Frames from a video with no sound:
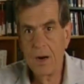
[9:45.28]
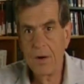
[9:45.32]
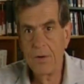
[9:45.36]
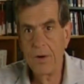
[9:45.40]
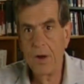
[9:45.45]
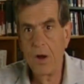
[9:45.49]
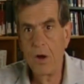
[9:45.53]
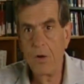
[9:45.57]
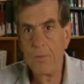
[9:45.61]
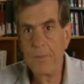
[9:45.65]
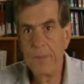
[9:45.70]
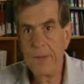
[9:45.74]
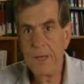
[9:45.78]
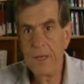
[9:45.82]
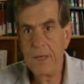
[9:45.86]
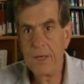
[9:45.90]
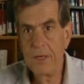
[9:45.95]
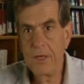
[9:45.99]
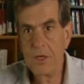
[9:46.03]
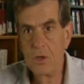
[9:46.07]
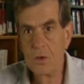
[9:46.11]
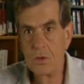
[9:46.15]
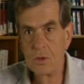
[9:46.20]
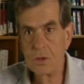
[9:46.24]
are now
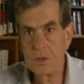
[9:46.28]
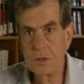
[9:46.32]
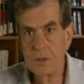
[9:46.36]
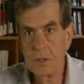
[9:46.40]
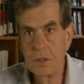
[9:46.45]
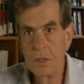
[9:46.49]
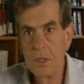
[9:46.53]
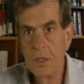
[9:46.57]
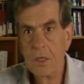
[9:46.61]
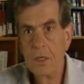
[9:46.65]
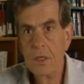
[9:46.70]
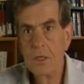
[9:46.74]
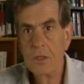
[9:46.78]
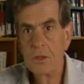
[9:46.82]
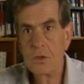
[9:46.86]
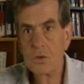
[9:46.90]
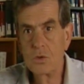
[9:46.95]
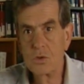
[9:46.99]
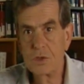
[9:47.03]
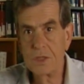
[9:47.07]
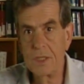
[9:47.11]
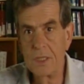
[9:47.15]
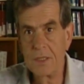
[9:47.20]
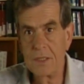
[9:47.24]
being used
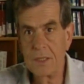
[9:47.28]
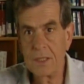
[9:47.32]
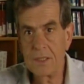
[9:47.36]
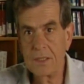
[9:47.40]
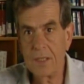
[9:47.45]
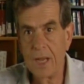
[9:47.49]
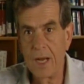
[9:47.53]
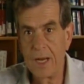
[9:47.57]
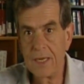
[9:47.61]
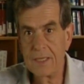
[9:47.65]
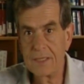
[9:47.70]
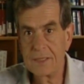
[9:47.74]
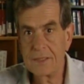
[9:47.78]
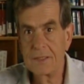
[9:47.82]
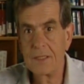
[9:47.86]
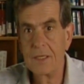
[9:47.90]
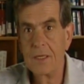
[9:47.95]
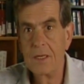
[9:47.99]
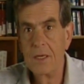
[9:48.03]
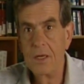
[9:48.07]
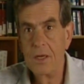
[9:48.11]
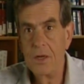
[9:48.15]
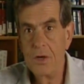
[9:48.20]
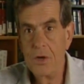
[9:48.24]
to synthesize
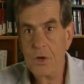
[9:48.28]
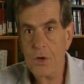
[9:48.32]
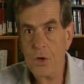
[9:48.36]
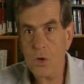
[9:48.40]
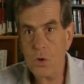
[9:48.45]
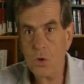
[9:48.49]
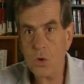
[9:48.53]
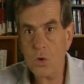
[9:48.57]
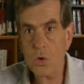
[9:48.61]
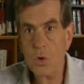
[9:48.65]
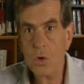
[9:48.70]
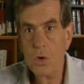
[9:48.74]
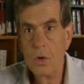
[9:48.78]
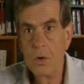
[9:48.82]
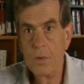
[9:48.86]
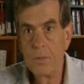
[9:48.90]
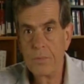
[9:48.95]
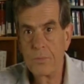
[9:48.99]
new